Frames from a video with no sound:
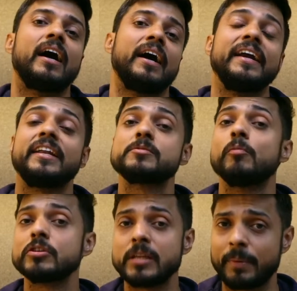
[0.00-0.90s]
It is
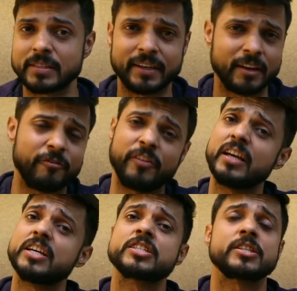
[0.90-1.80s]
mostly present in
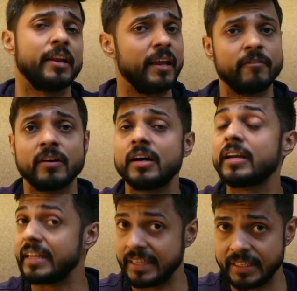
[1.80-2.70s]
fish, liver,
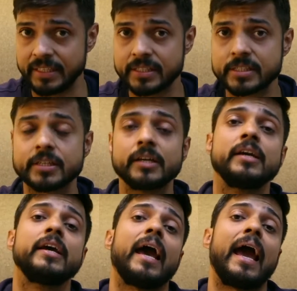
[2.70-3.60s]
yeast,
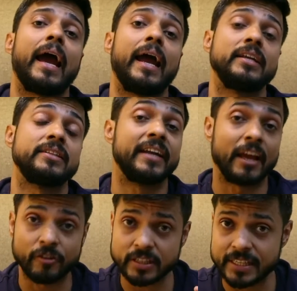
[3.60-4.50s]
and the
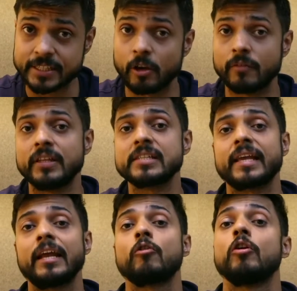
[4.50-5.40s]
deficiency of this
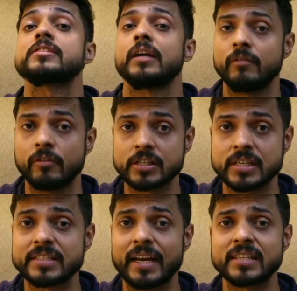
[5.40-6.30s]
can cause
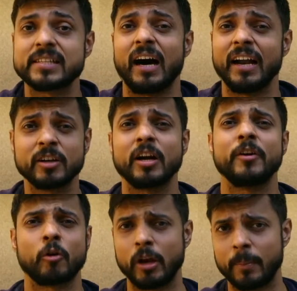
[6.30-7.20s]
convulsions, that is the
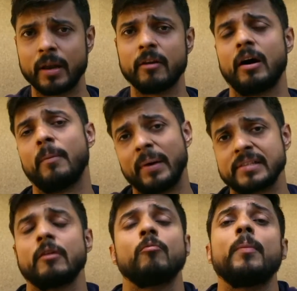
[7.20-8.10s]
uncontrollable
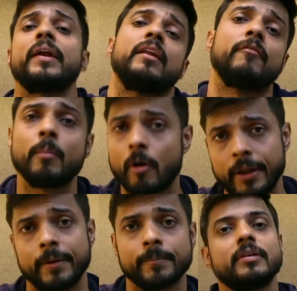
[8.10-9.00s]
muscle movement in our
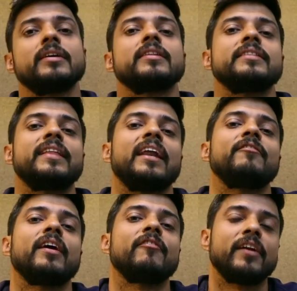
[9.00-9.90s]
body. Then
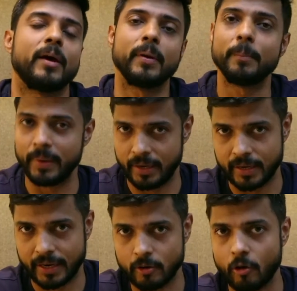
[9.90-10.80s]
we have vitamin
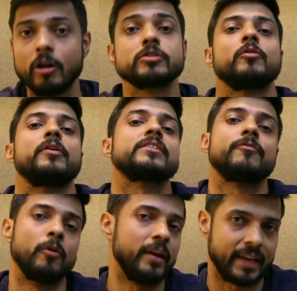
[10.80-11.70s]
B9, also known as
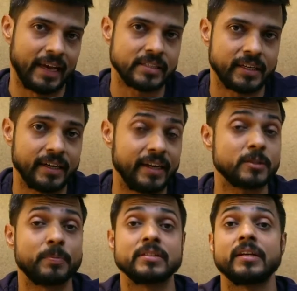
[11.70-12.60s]
folic acid. It is
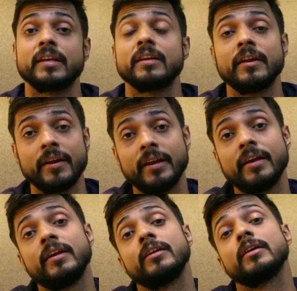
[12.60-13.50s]
present in
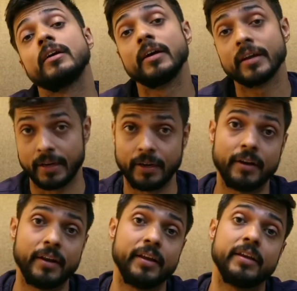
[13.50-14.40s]
green,
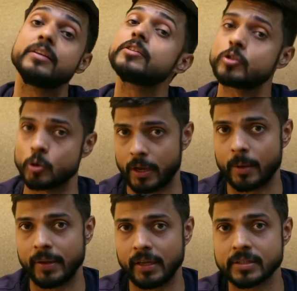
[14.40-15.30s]
kidney, soya
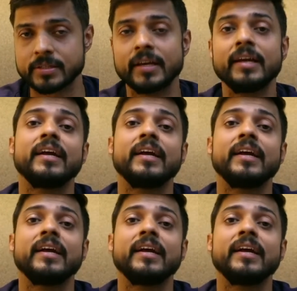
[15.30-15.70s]
beans.